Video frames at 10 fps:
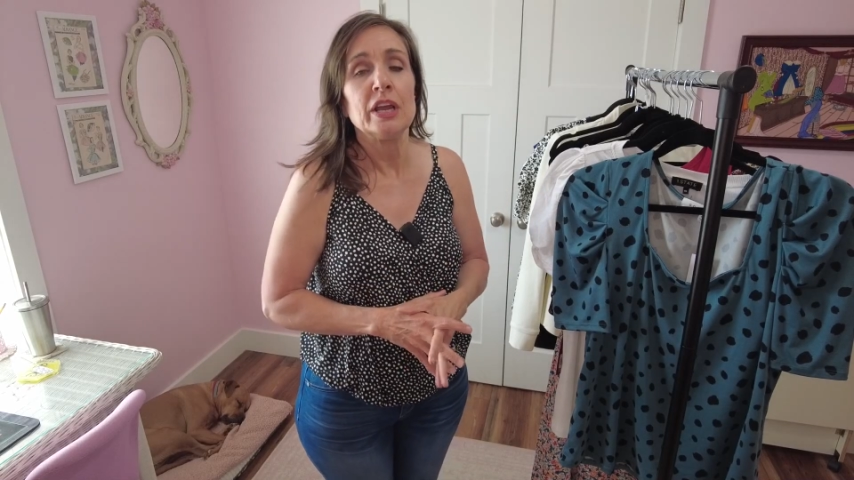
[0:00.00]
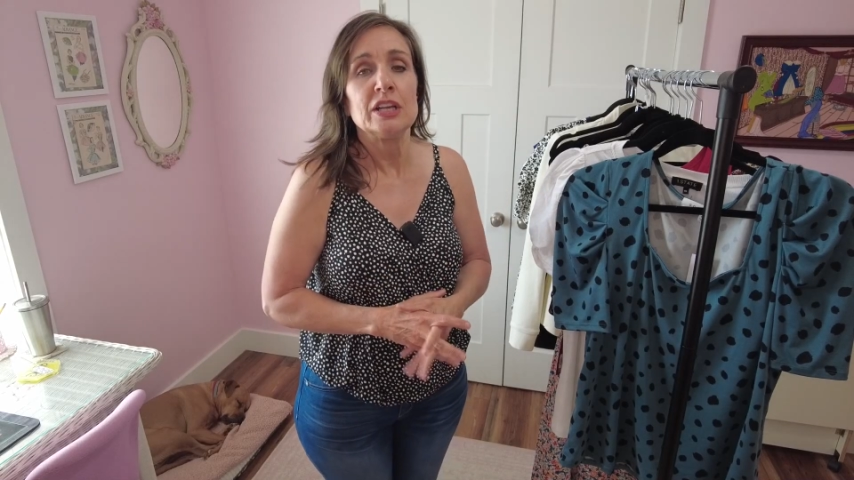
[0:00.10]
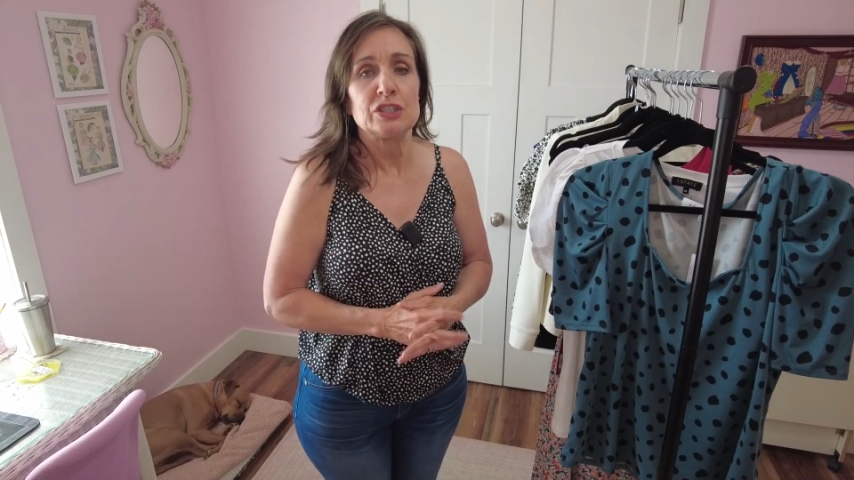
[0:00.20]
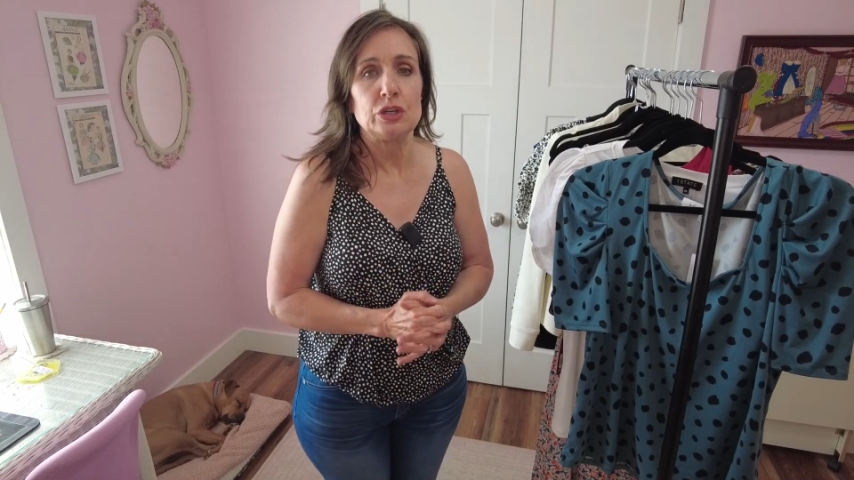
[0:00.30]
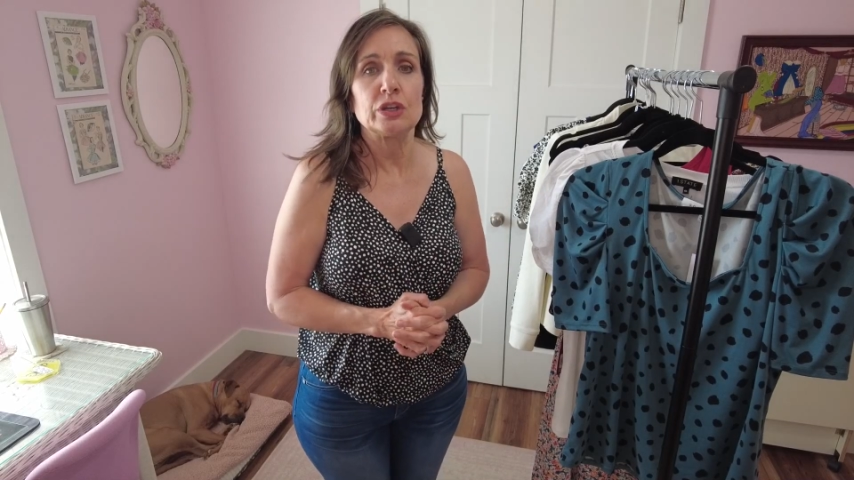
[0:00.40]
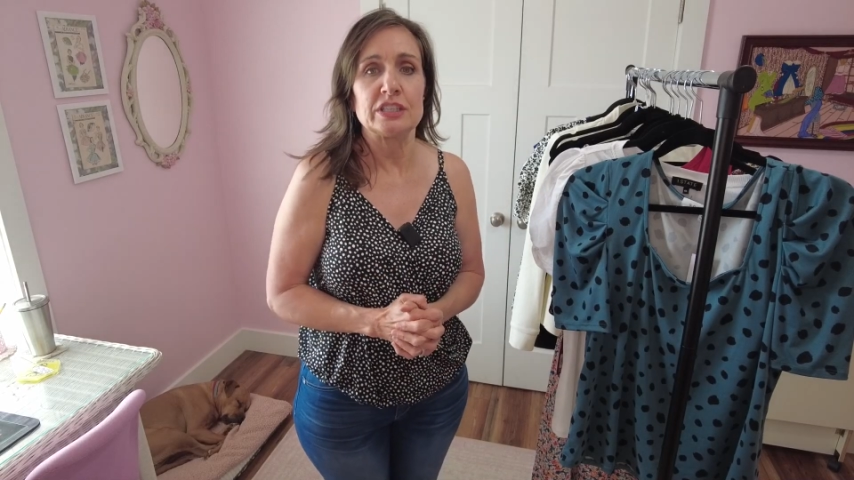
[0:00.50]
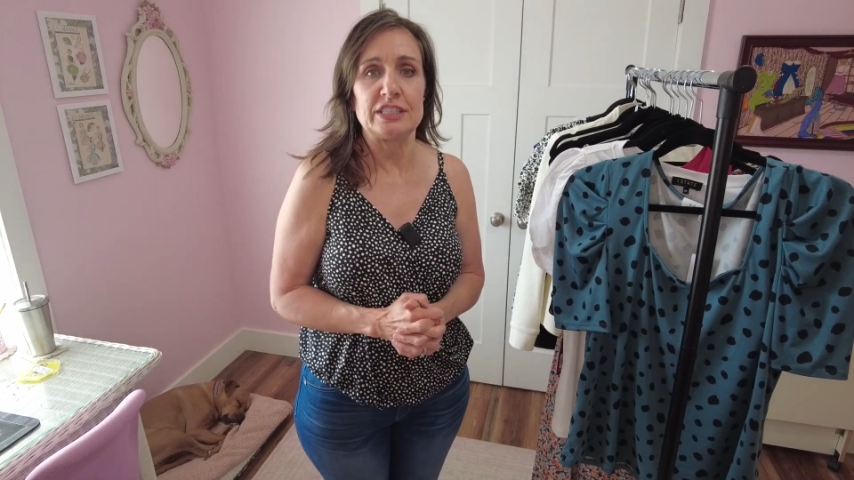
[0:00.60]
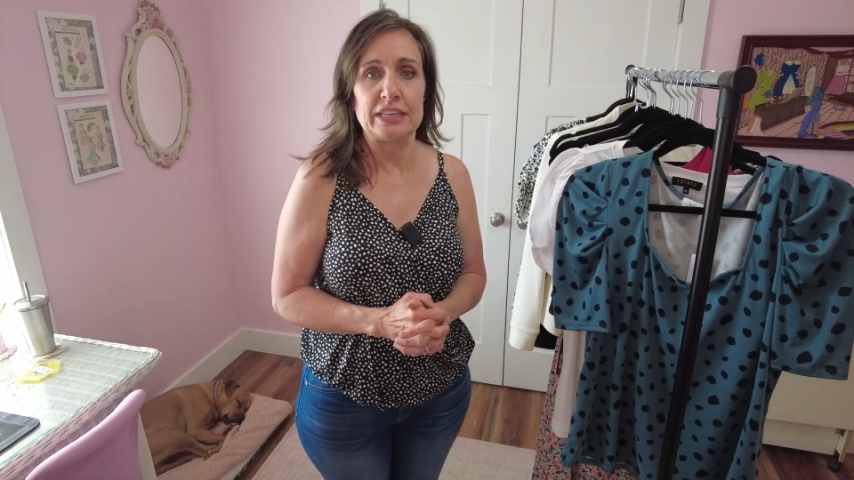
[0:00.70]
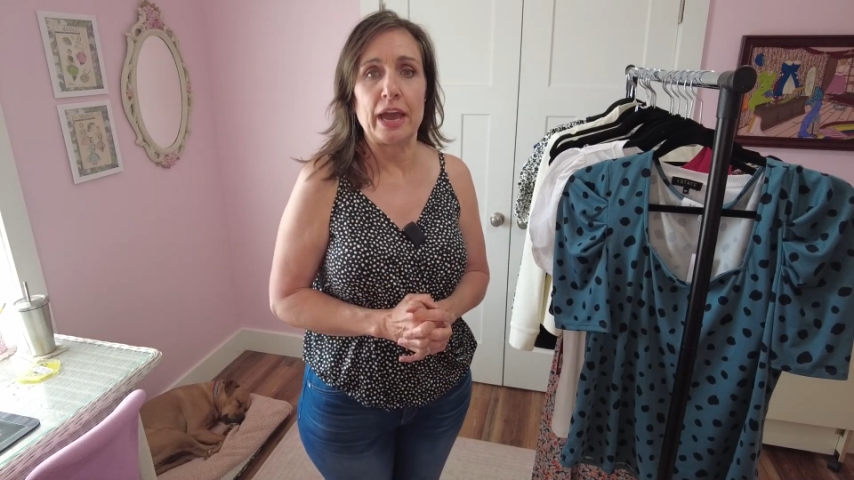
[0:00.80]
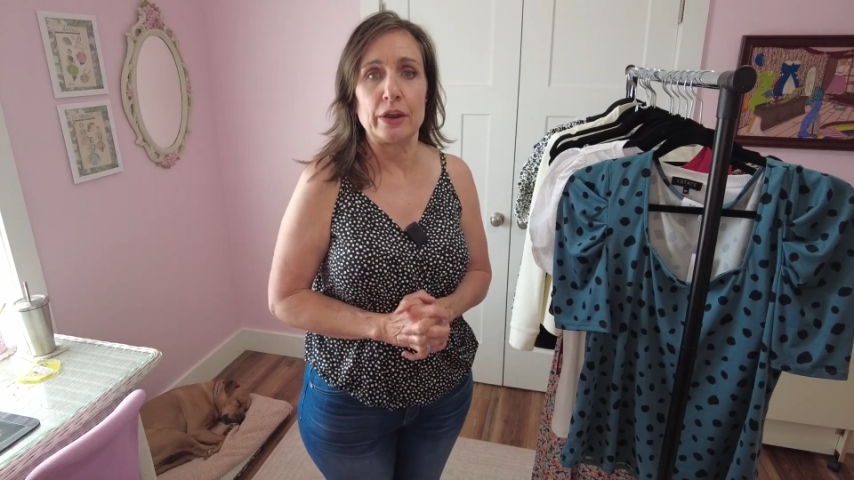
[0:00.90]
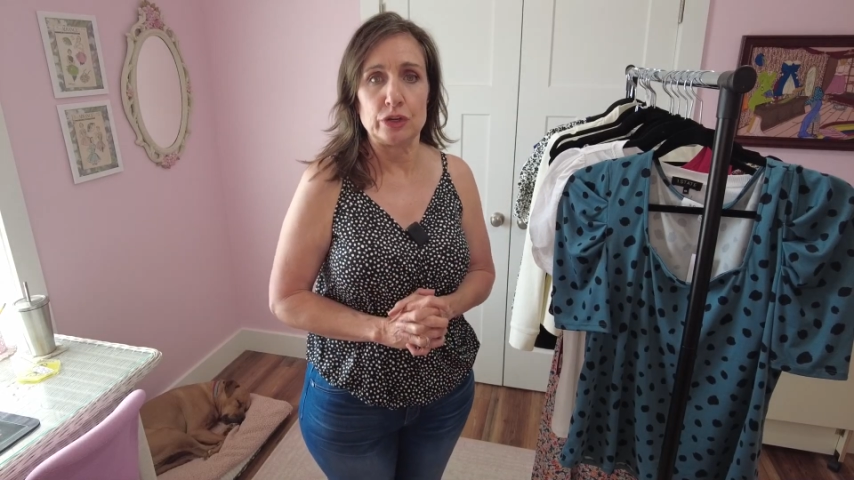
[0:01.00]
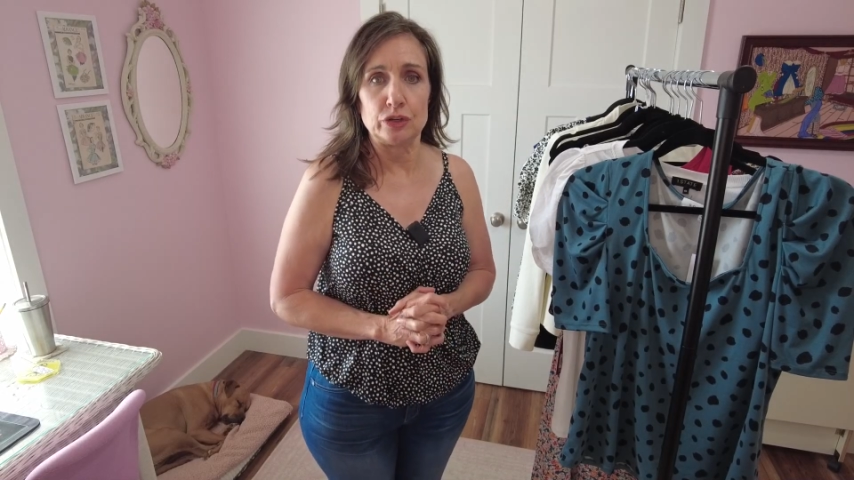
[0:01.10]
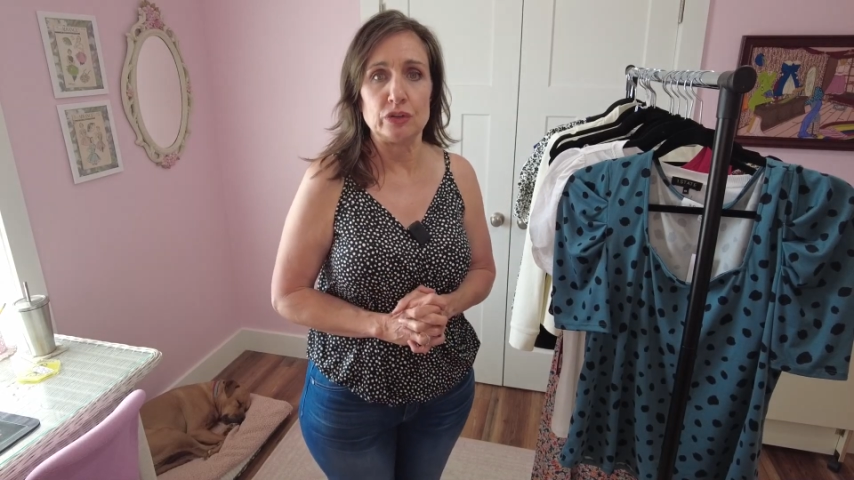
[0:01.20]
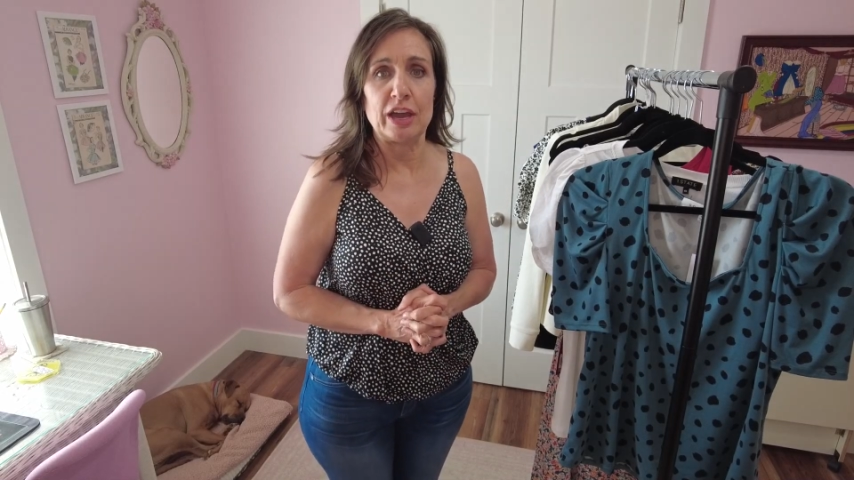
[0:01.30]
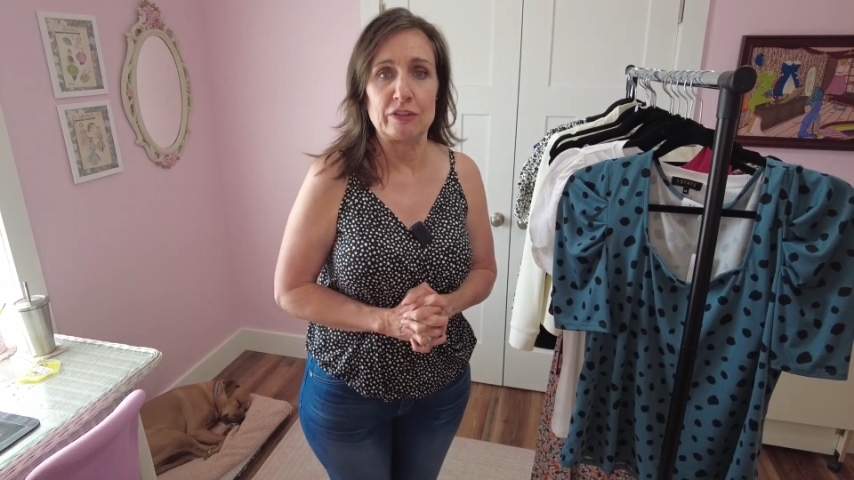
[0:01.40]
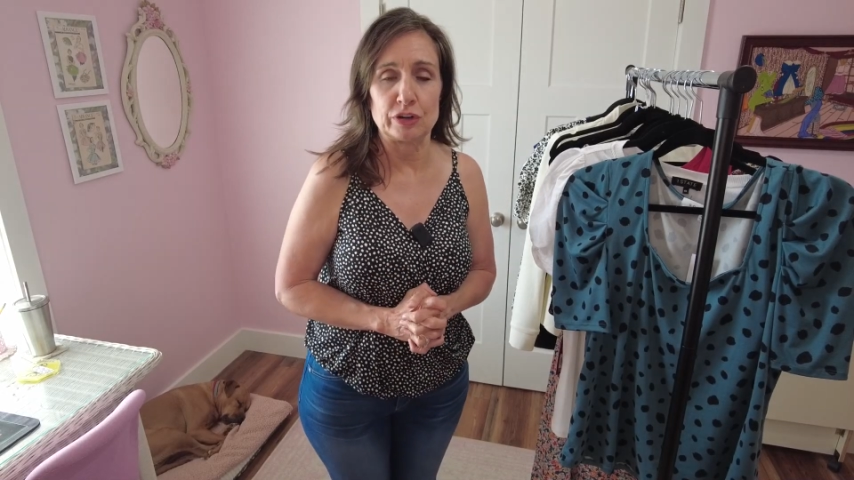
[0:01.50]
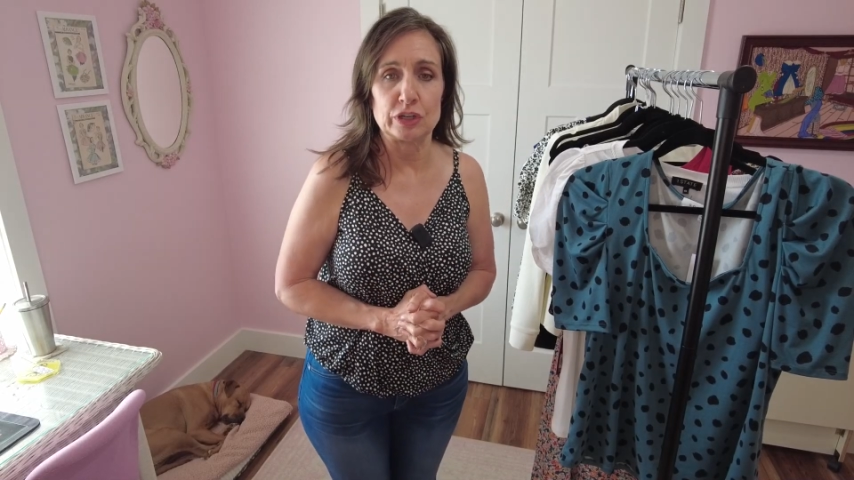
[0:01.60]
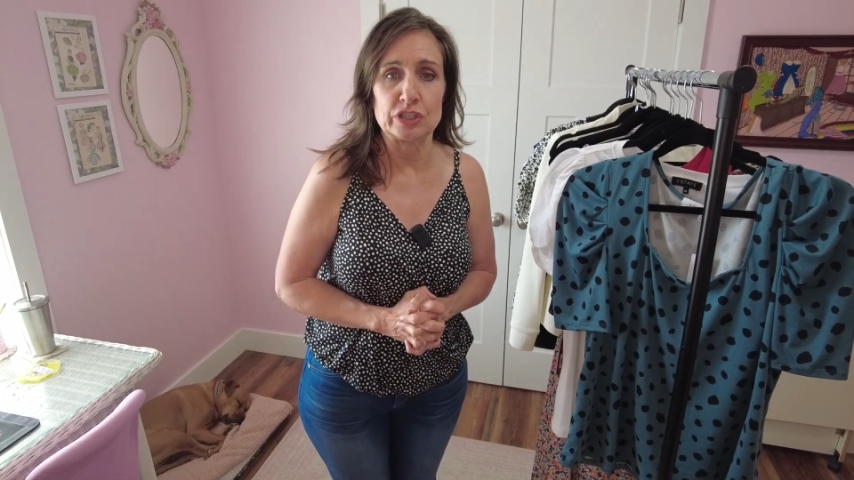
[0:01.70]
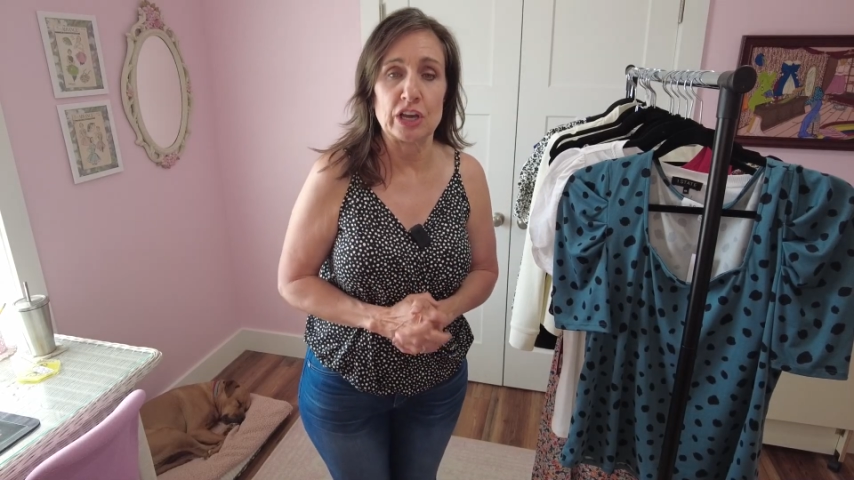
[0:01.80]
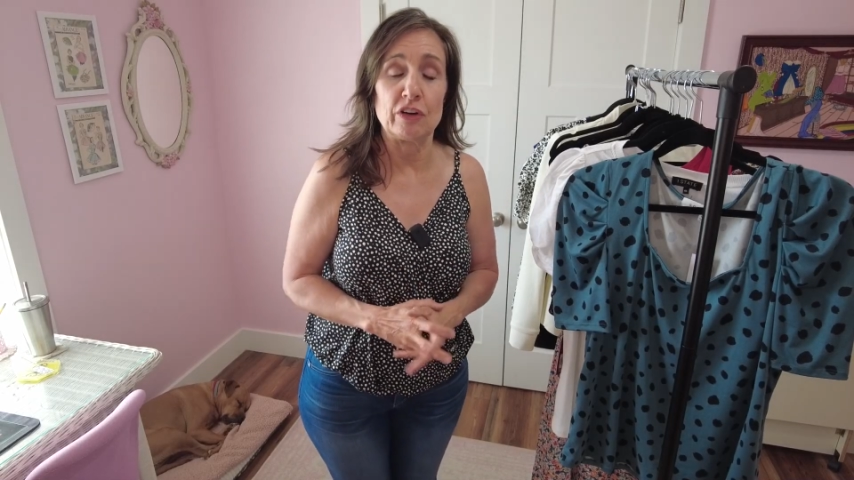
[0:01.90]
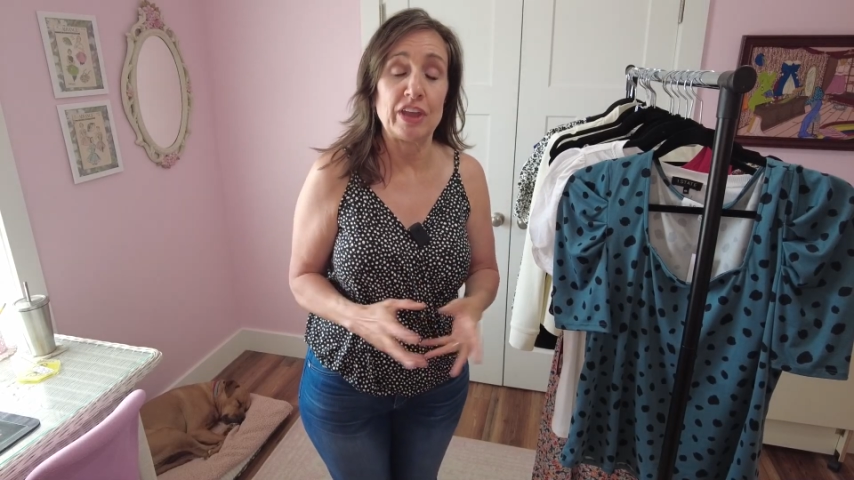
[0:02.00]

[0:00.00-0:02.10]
so you can see how to do that for yourself.